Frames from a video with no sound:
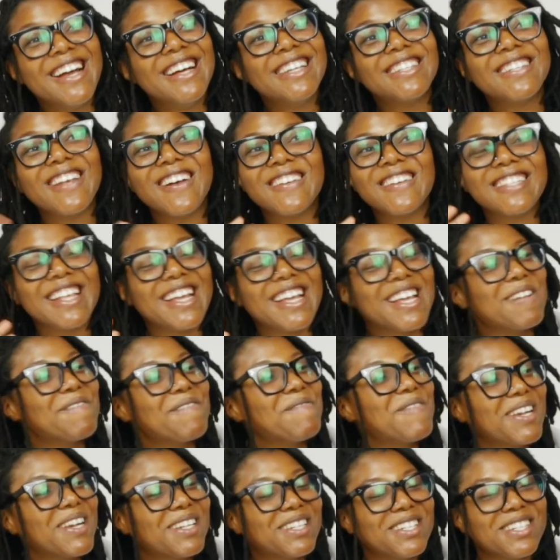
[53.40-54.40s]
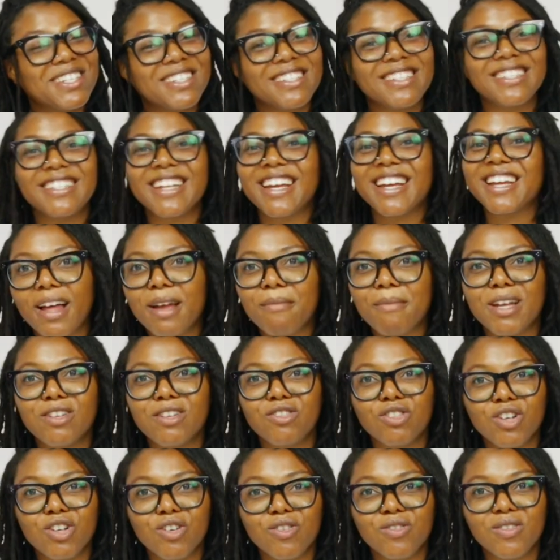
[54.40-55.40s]
so I was taking pictures, flying my
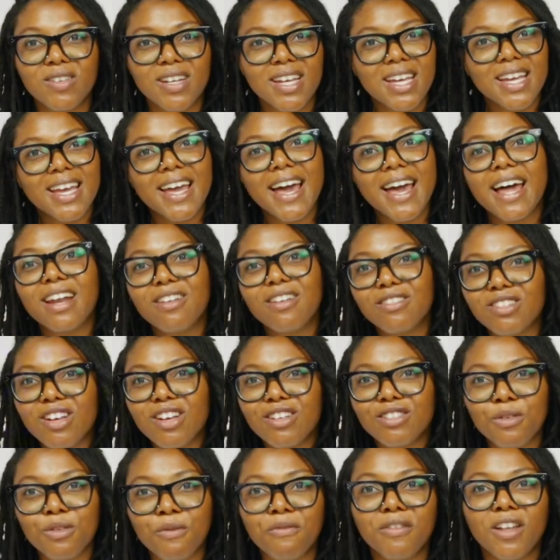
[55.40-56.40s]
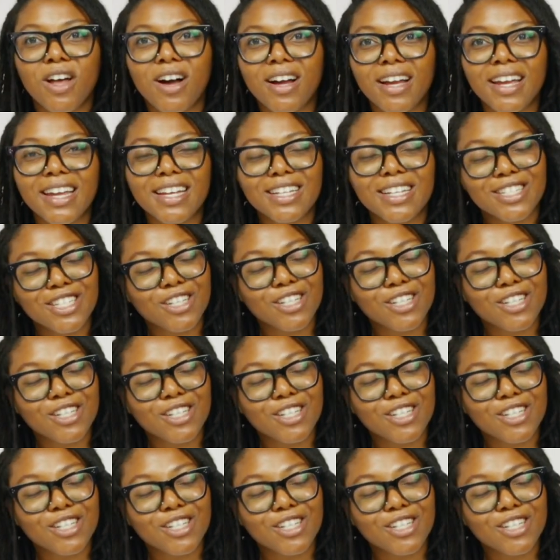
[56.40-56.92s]
drone, and I was also vlogging.